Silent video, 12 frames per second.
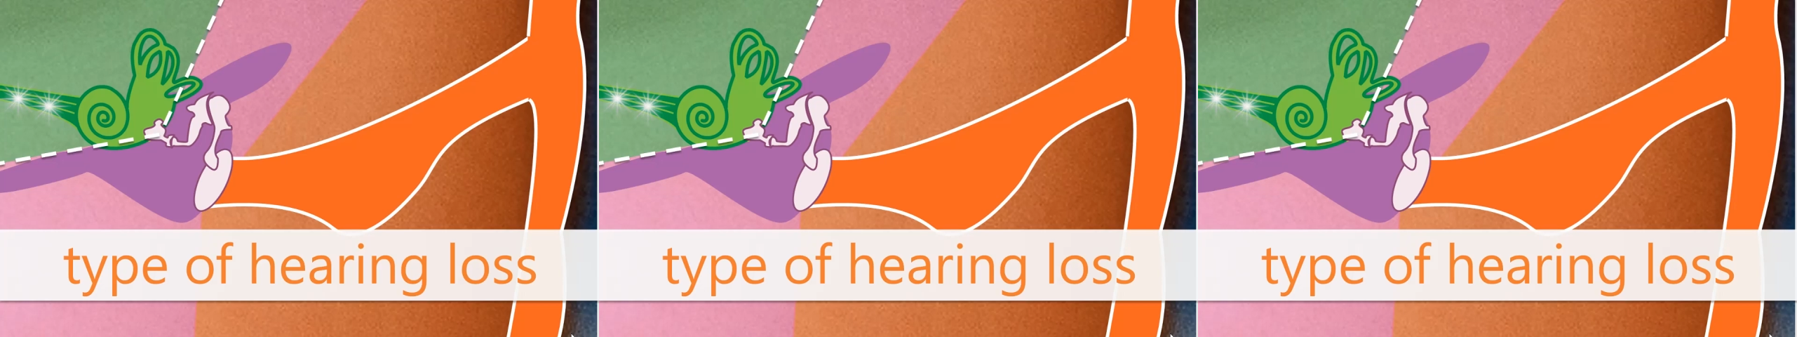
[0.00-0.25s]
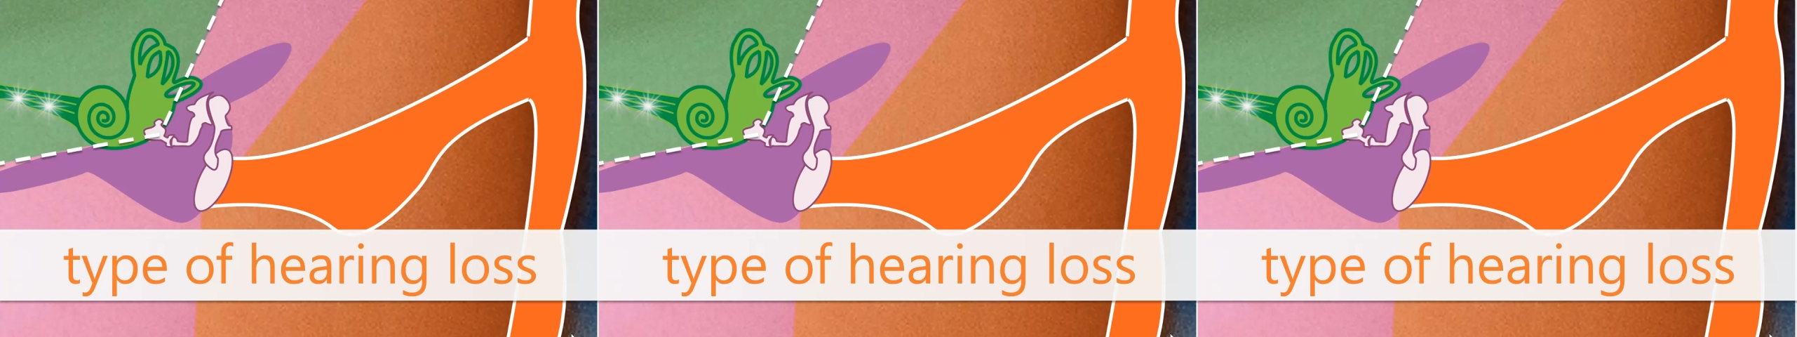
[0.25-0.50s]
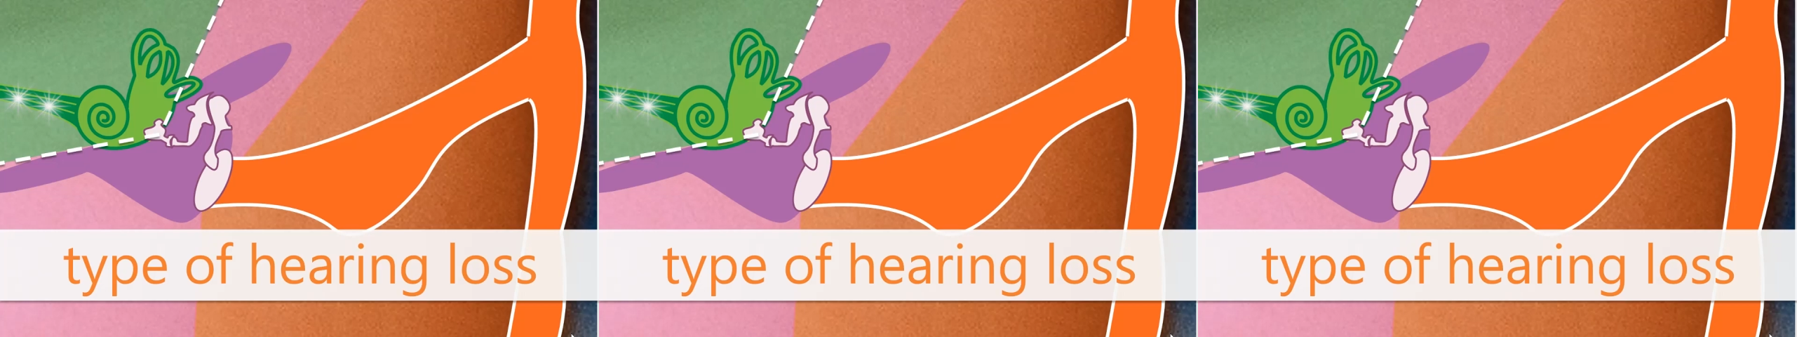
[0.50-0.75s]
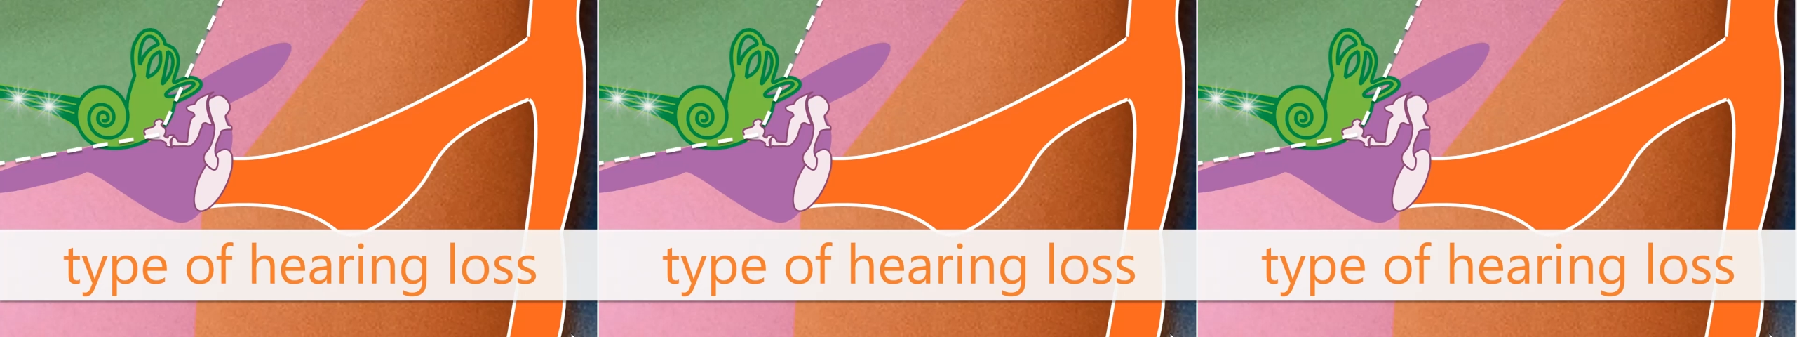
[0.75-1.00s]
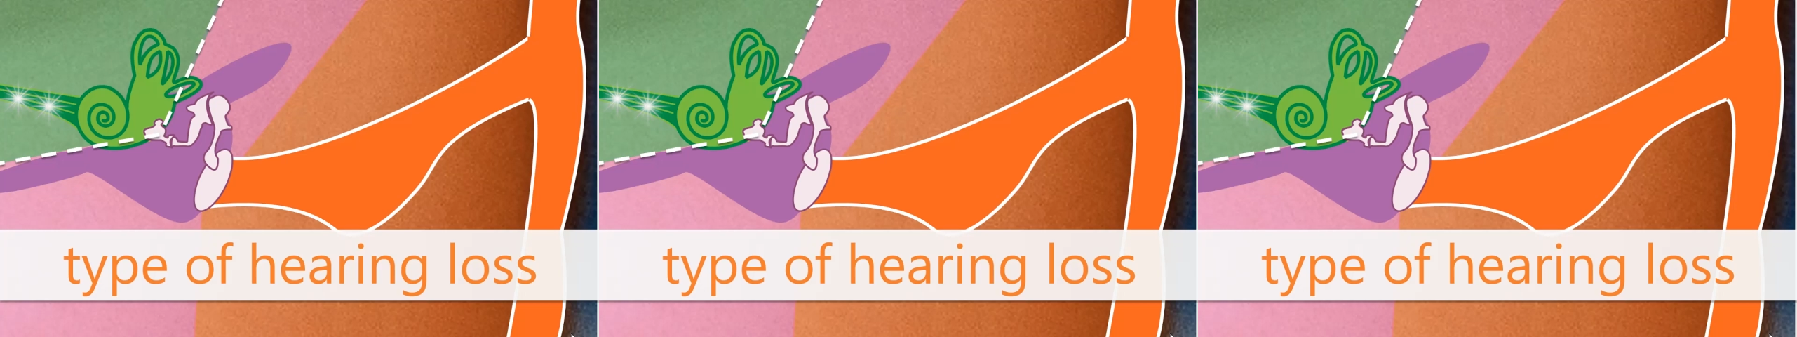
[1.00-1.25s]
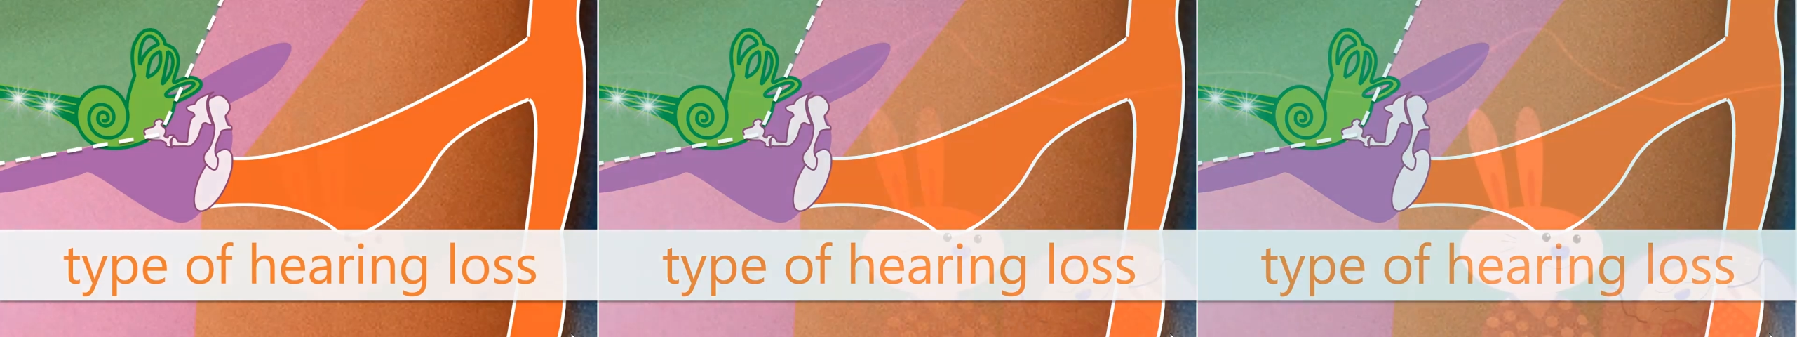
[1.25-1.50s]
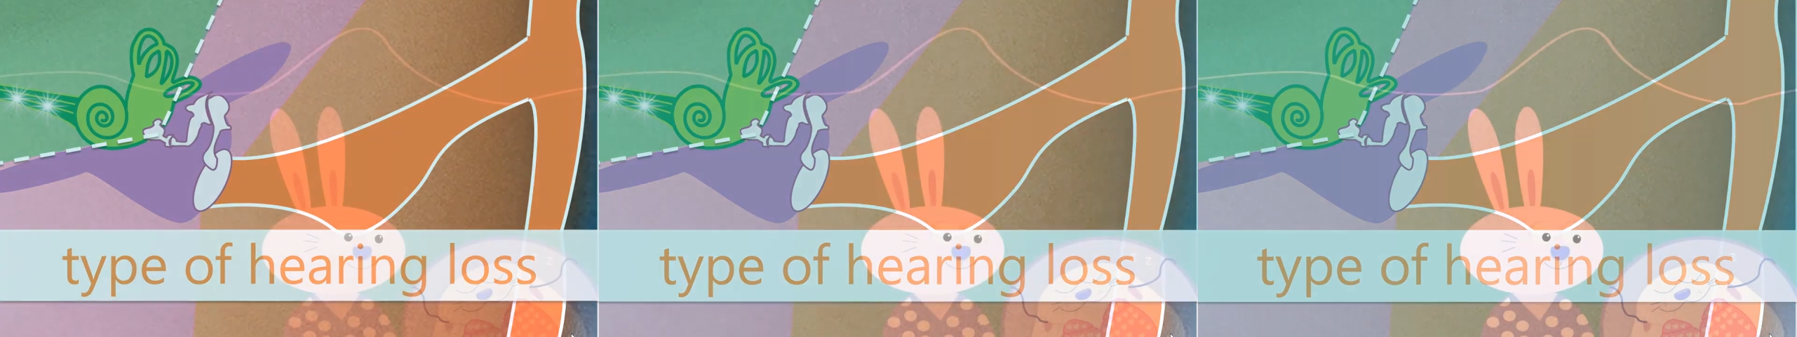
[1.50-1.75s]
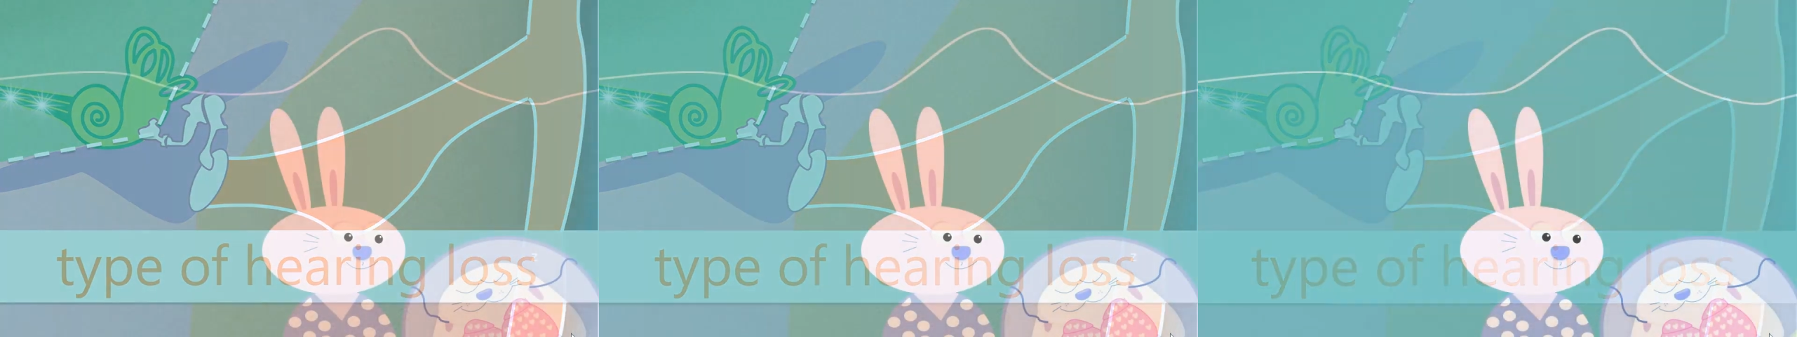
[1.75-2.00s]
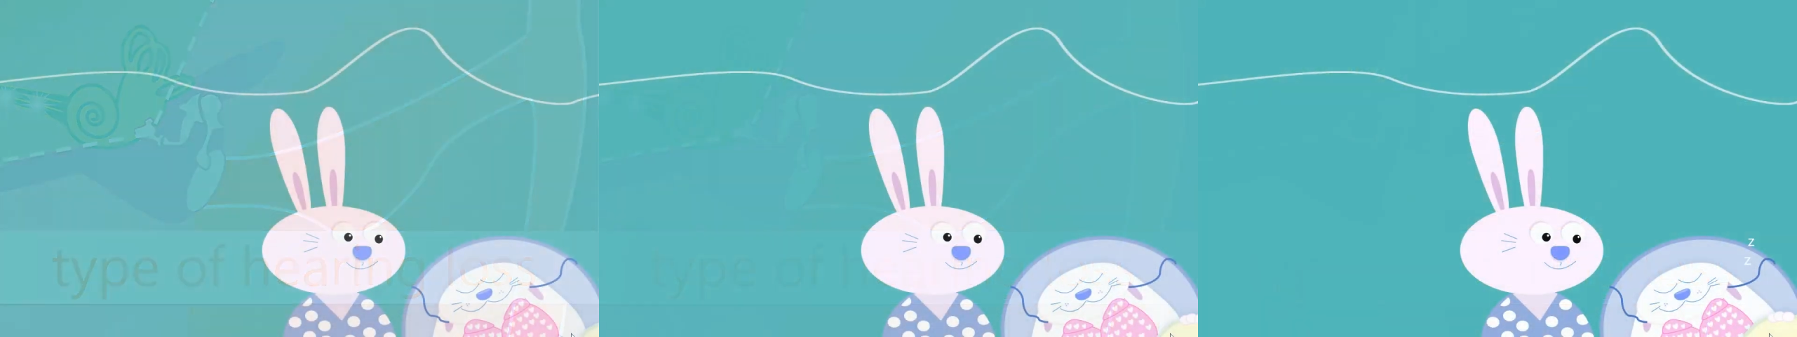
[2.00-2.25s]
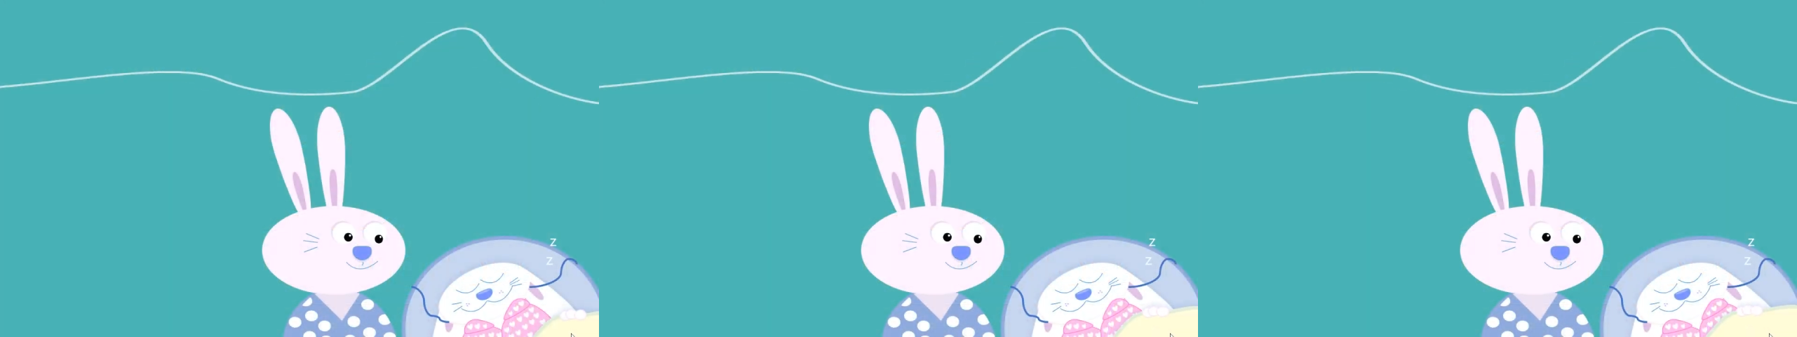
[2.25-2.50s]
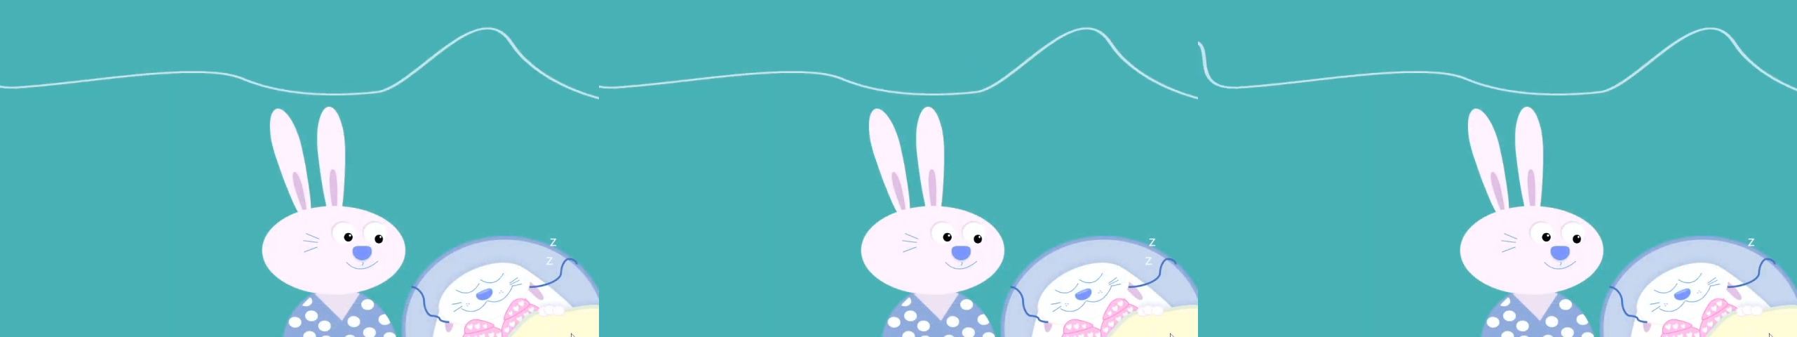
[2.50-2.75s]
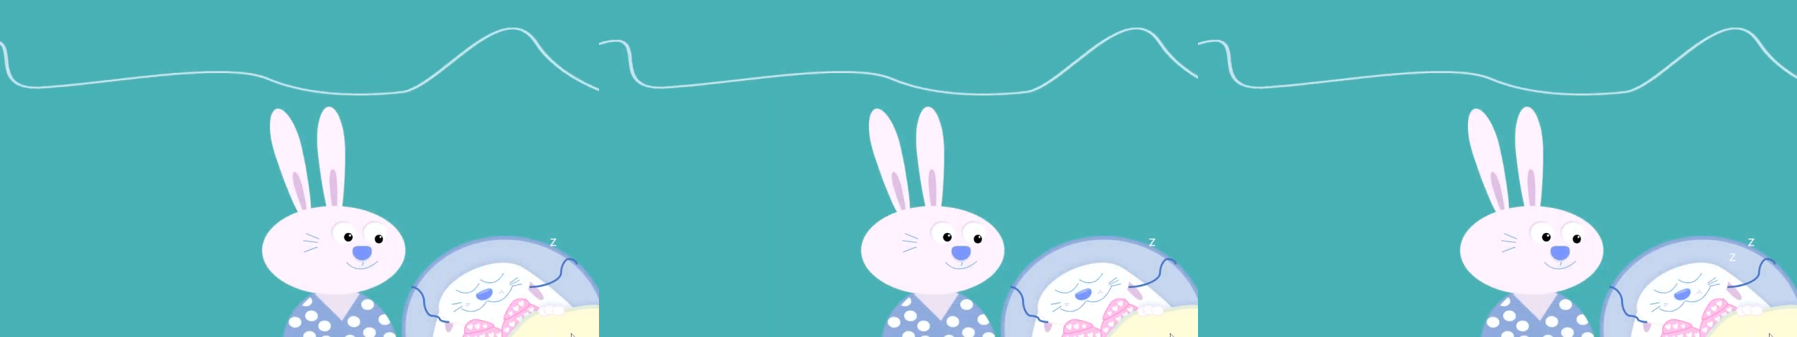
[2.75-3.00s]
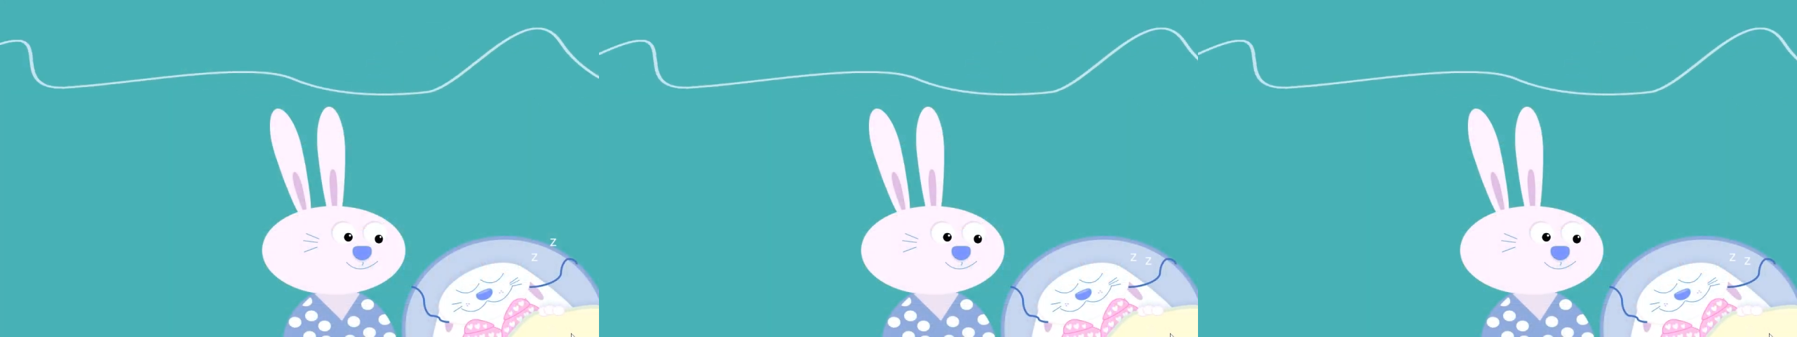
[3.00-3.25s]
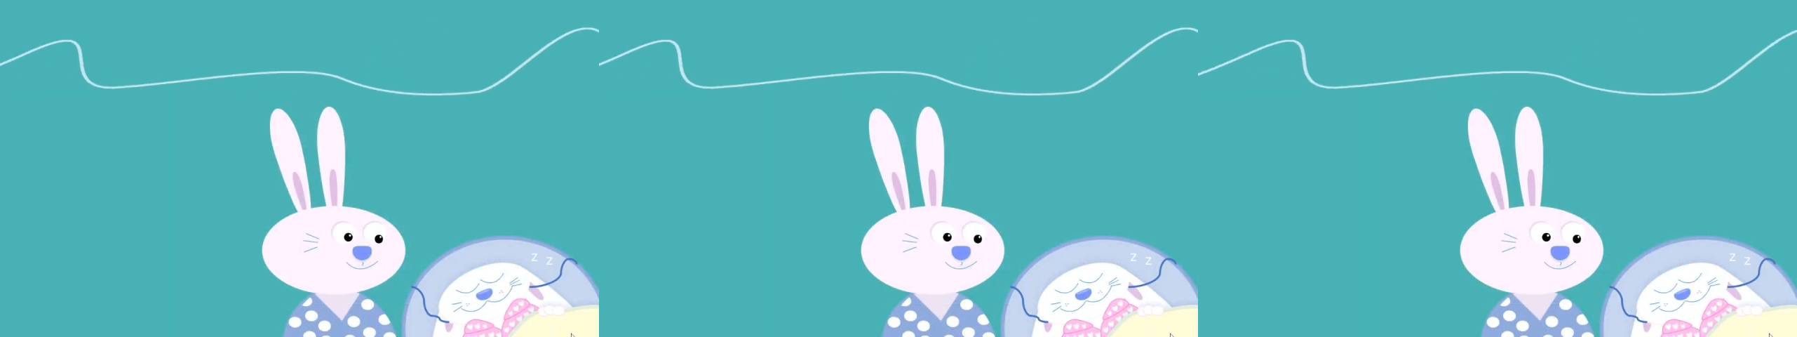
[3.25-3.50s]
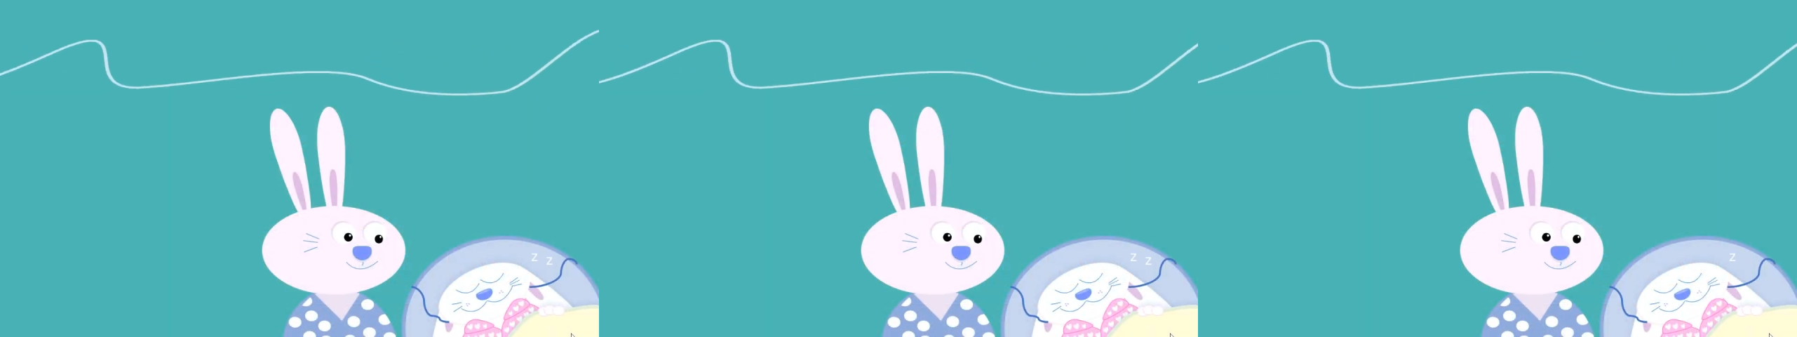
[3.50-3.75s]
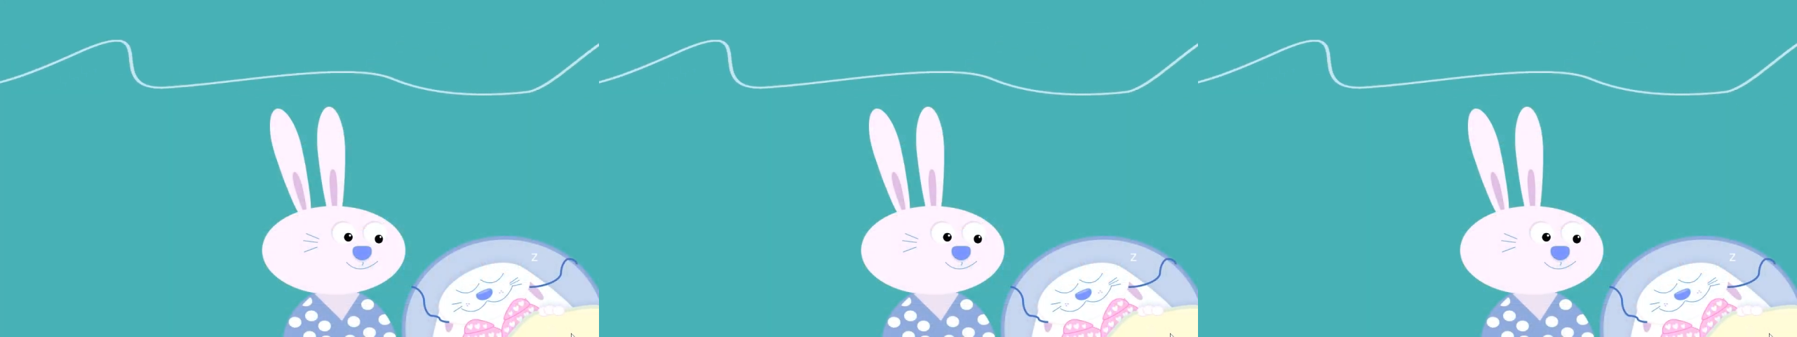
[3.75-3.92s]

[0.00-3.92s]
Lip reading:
(no speaker visible)